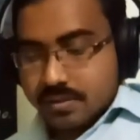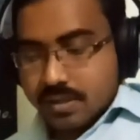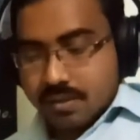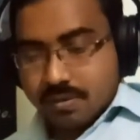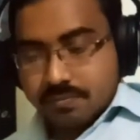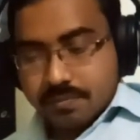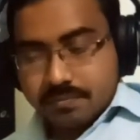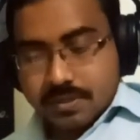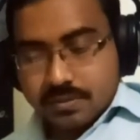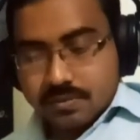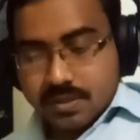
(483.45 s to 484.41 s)
There were
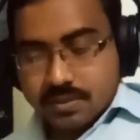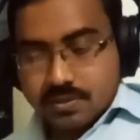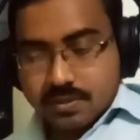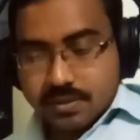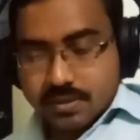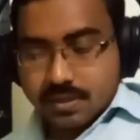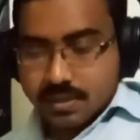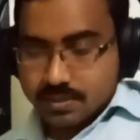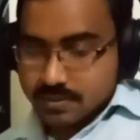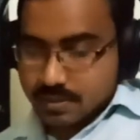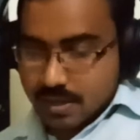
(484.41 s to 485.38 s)
53 children in
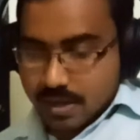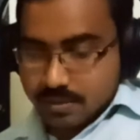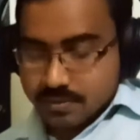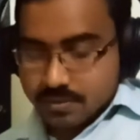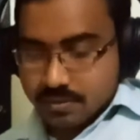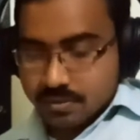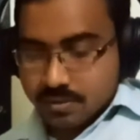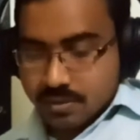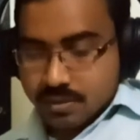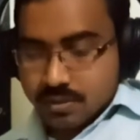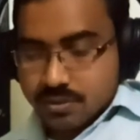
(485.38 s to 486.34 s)
his class.
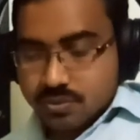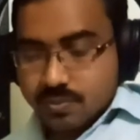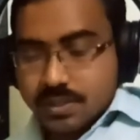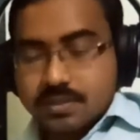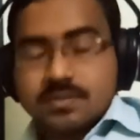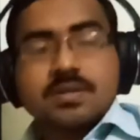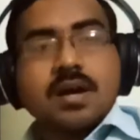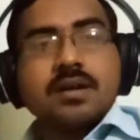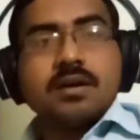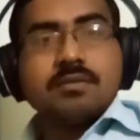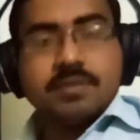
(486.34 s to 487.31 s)
Sweets
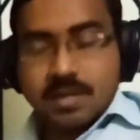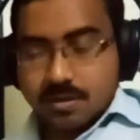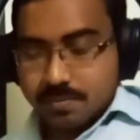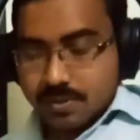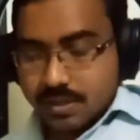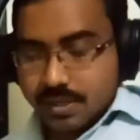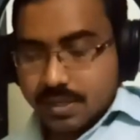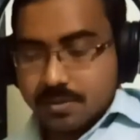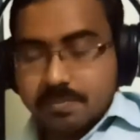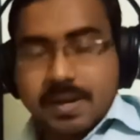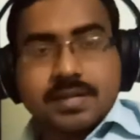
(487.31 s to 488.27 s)
are available
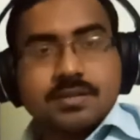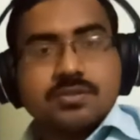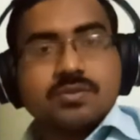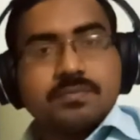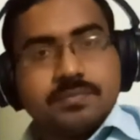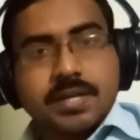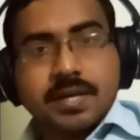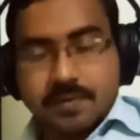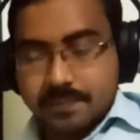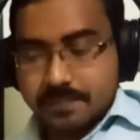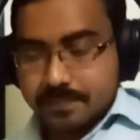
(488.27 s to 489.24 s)
in packets of
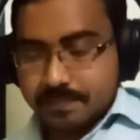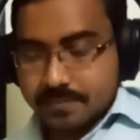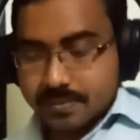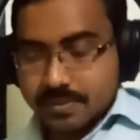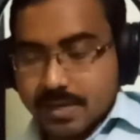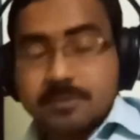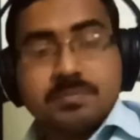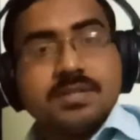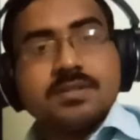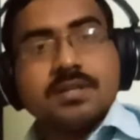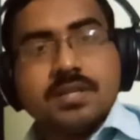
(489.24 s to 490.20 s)
10. That
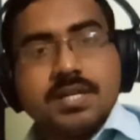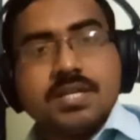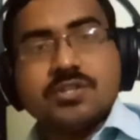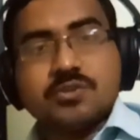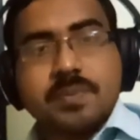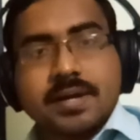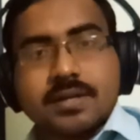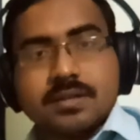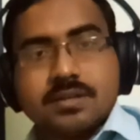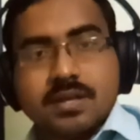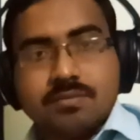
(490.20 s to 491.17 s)
means in each
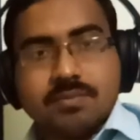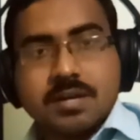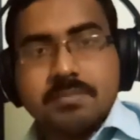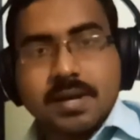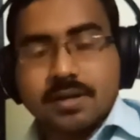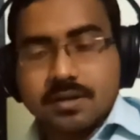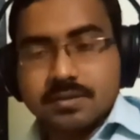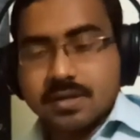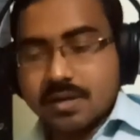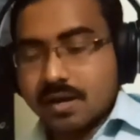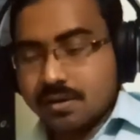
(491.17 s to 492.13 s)
packet, in one packet,
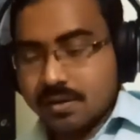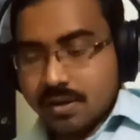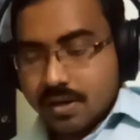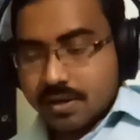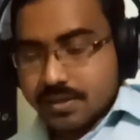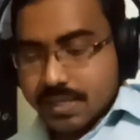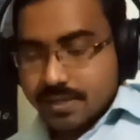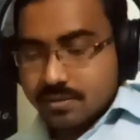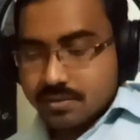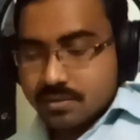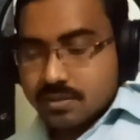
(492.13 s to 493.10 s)
there are
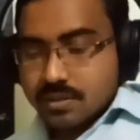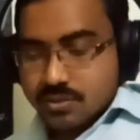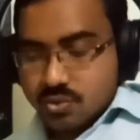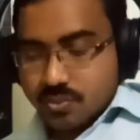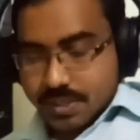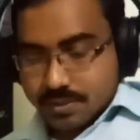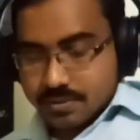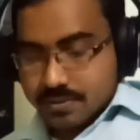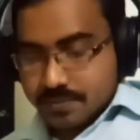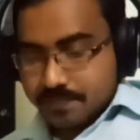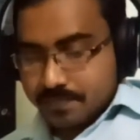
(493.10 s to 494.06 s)
10
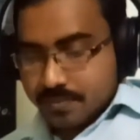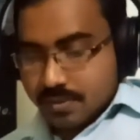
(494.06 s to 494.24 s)
sweets.